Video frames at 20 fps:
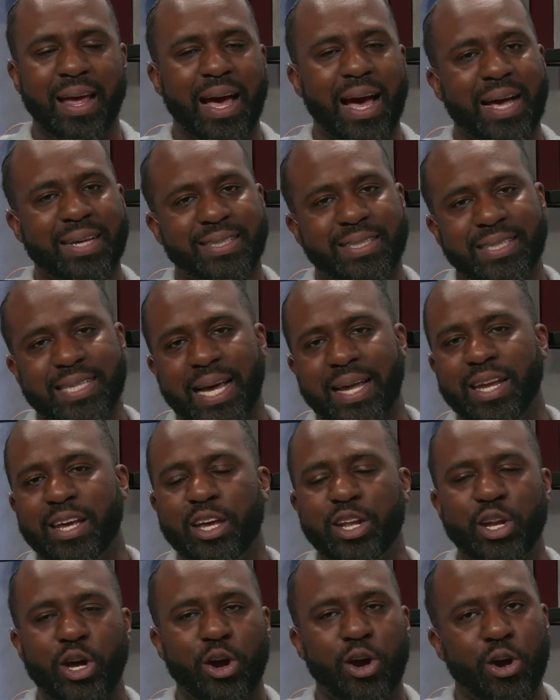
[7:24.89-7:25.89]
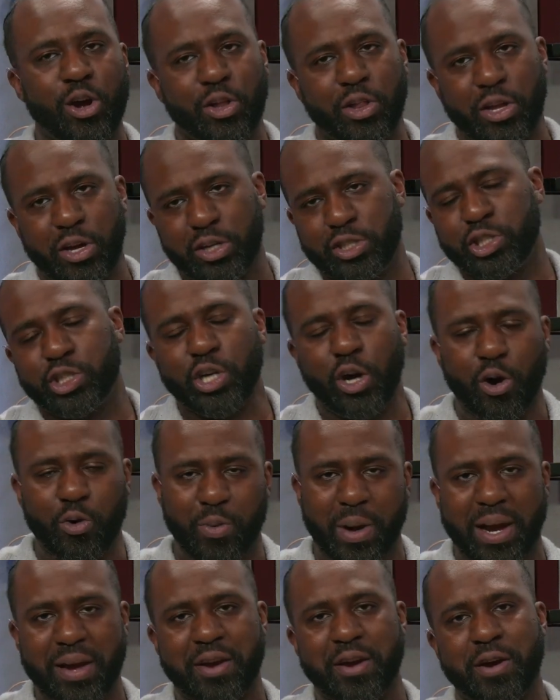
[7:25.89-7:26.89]
I said it in the earlier show
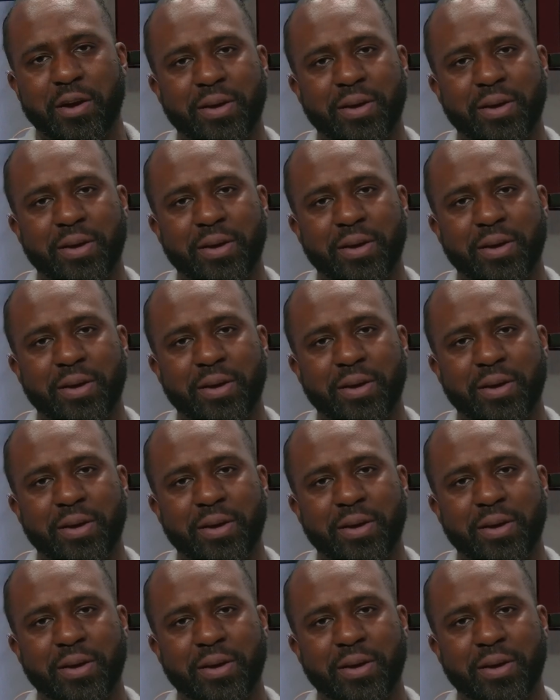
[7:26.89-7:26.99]
right here